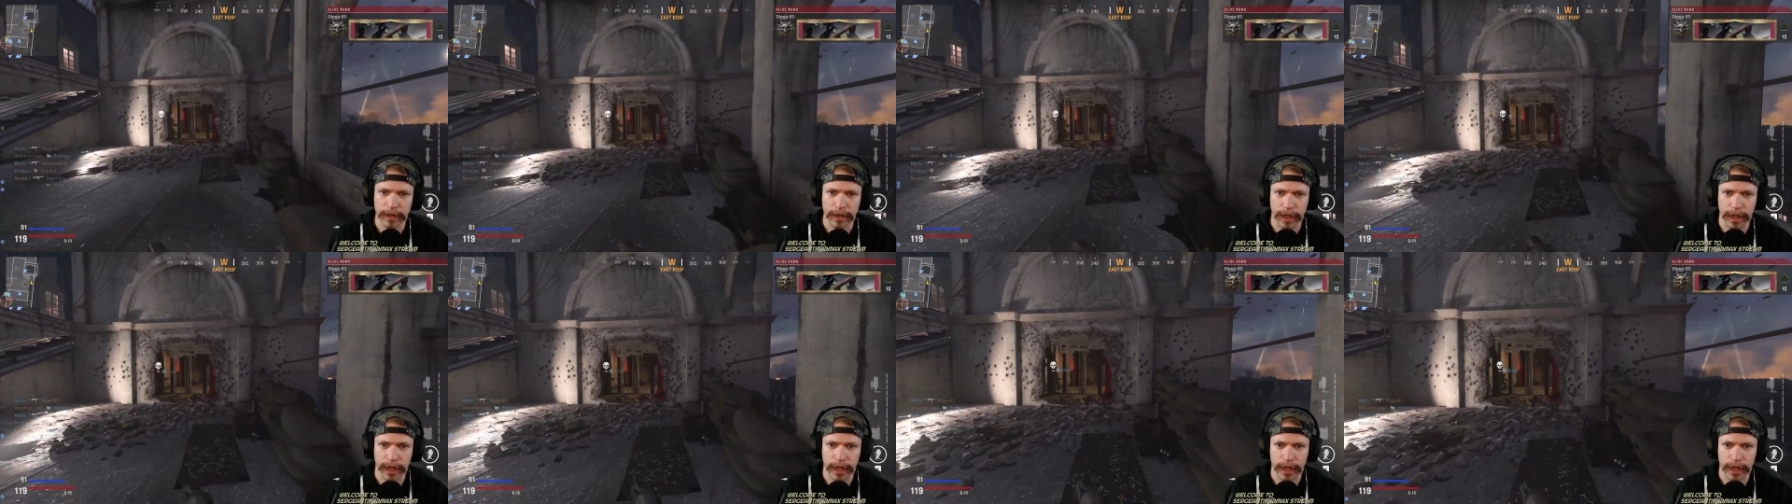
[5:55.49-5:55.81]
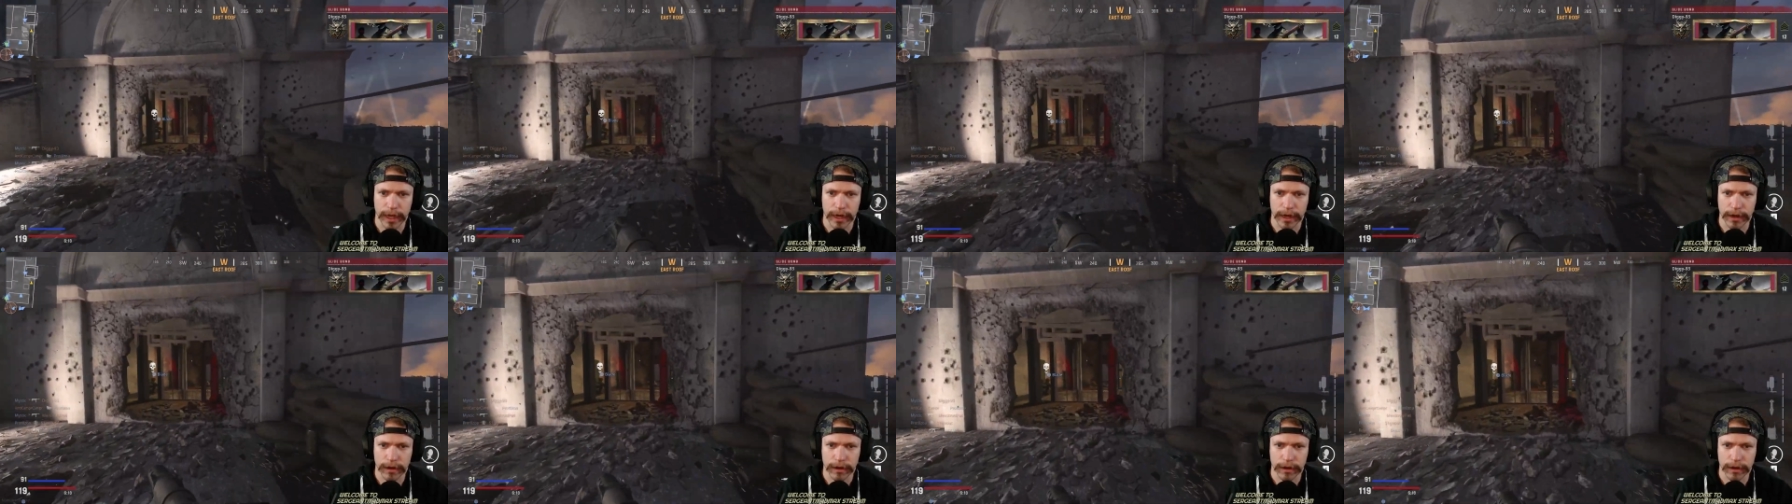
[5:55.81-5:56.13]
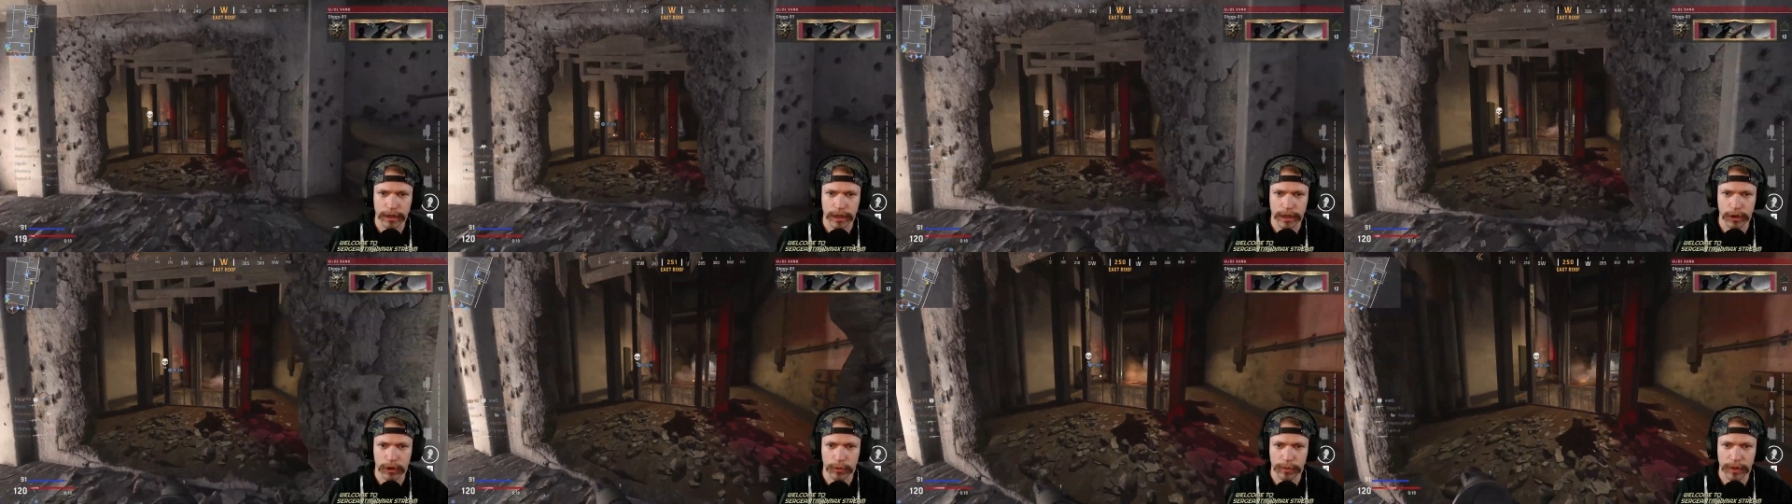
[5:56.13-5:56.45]
and
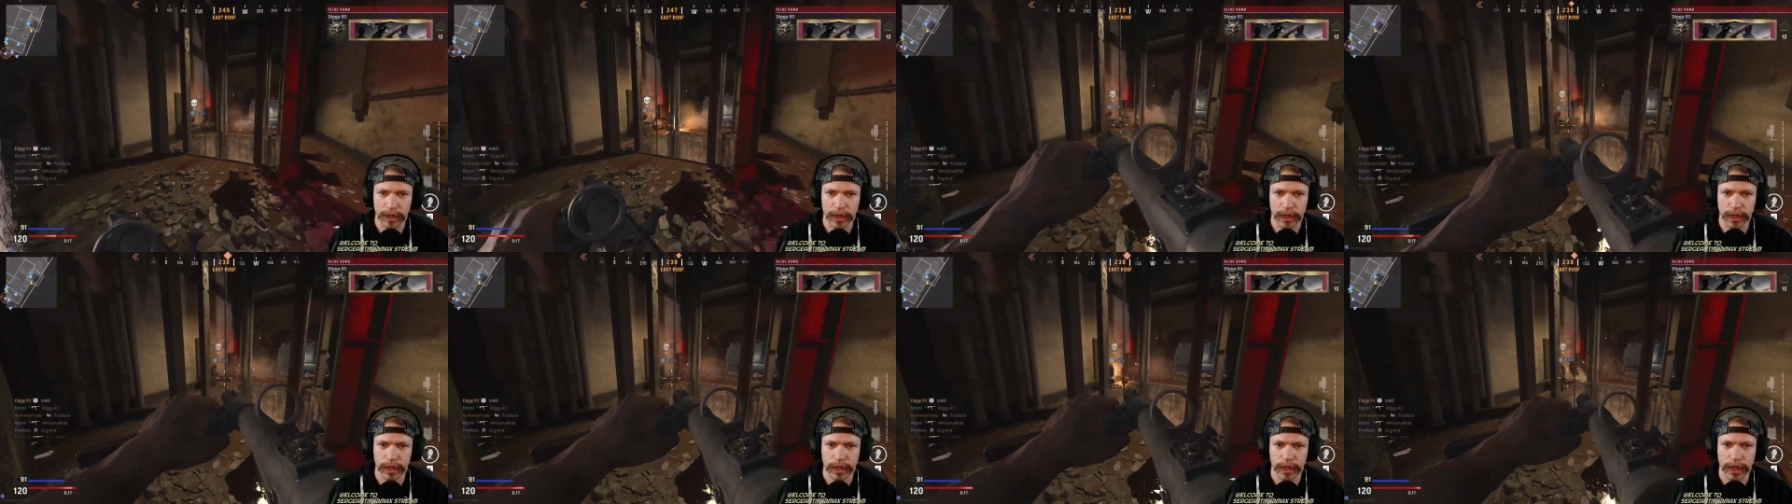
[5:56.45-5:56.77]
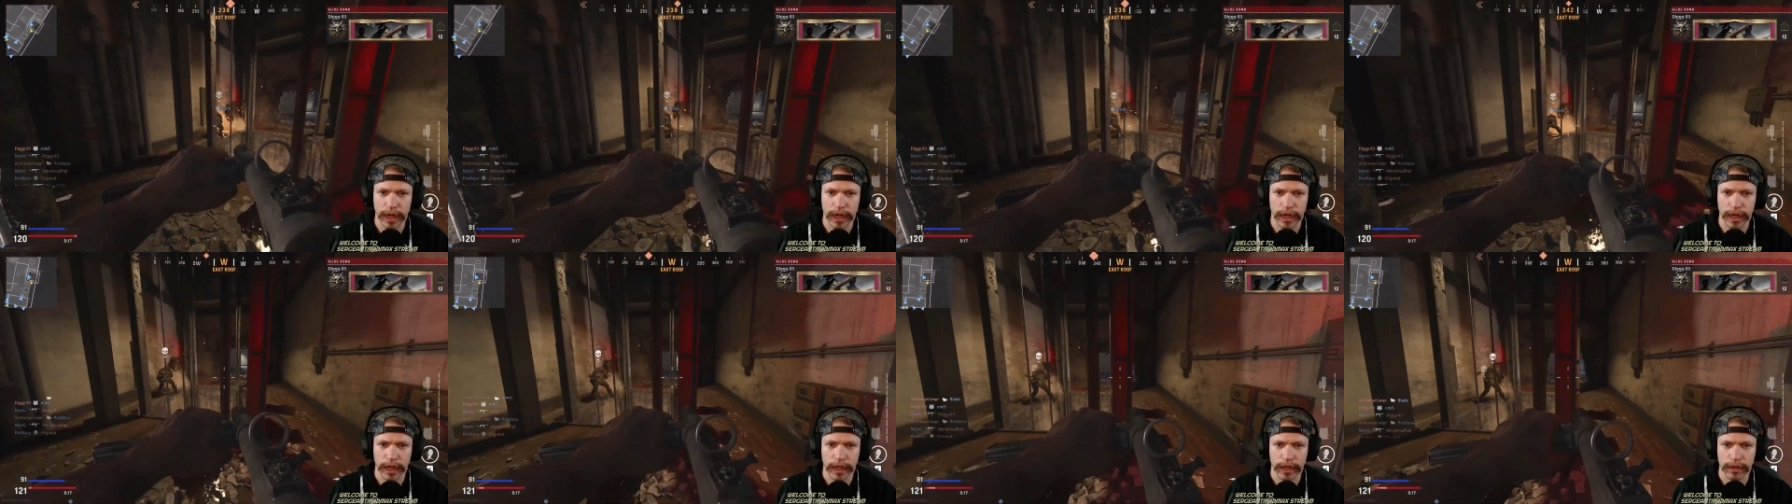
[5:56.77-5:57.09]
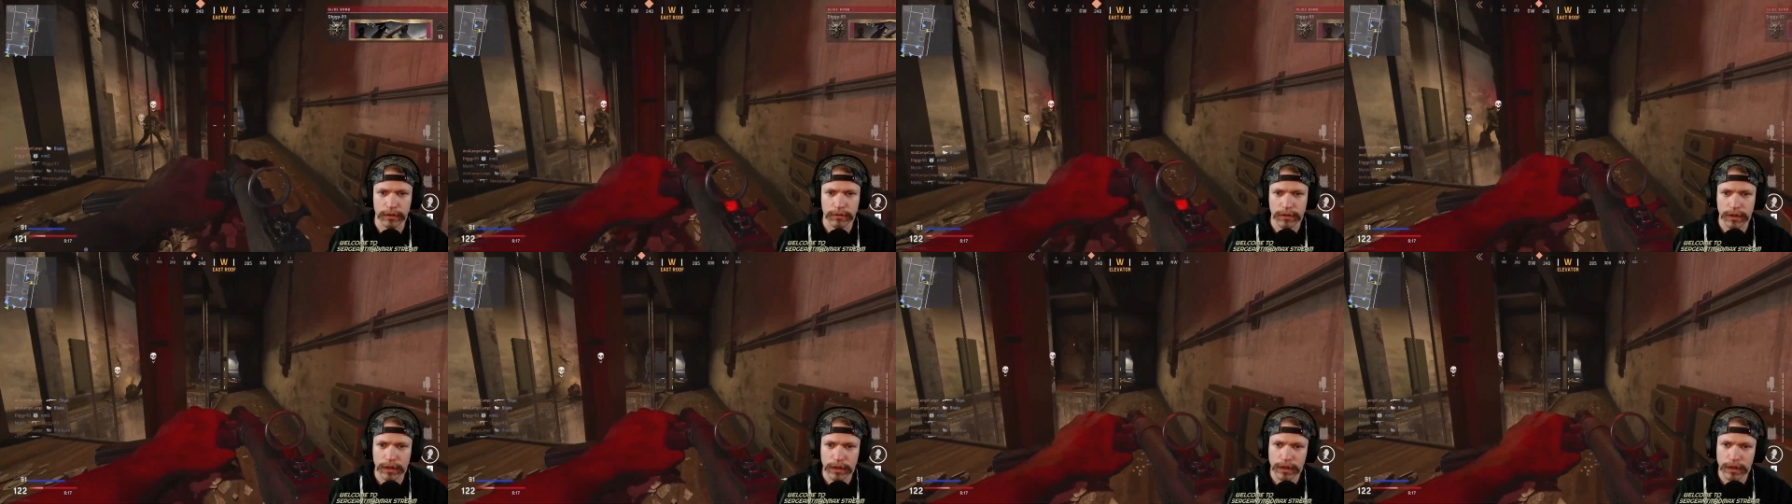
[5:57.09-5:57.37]
it'll be a